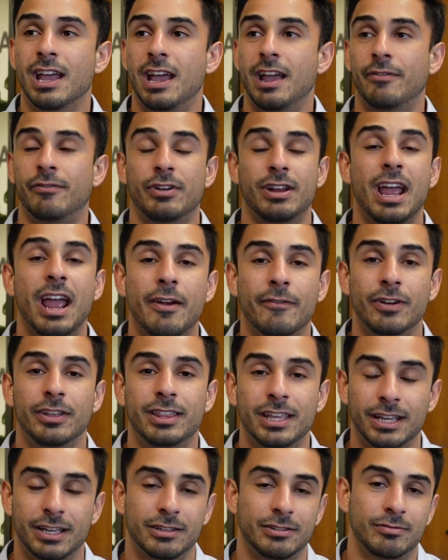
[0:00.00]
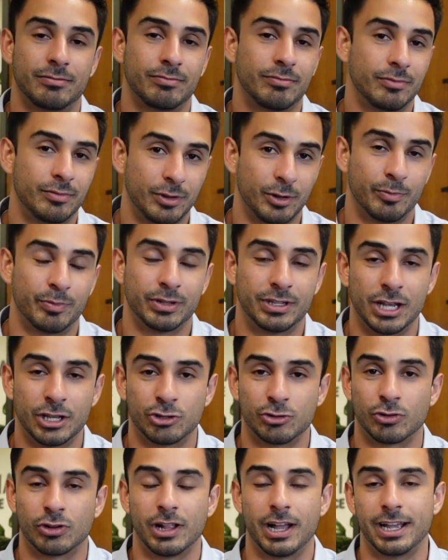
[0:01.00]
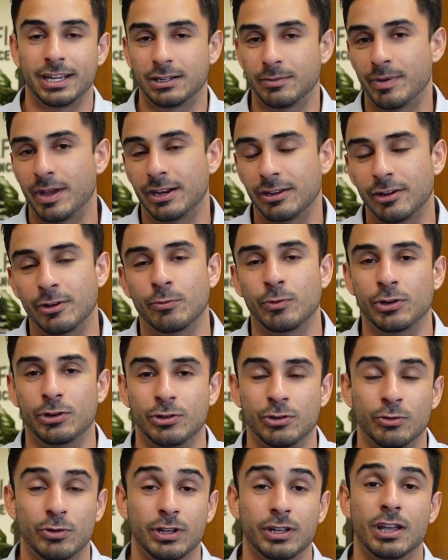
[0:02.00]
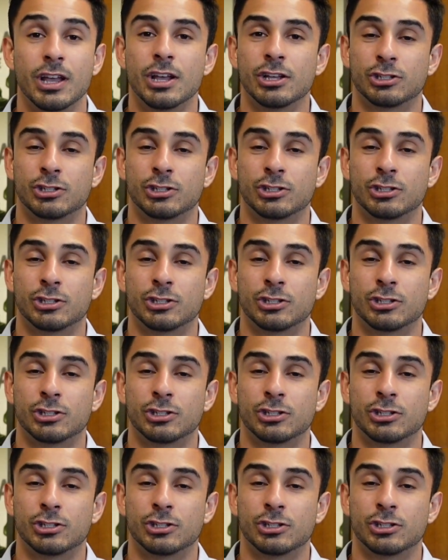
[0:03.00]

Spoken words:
everything is your potential client, depending on what you're doing.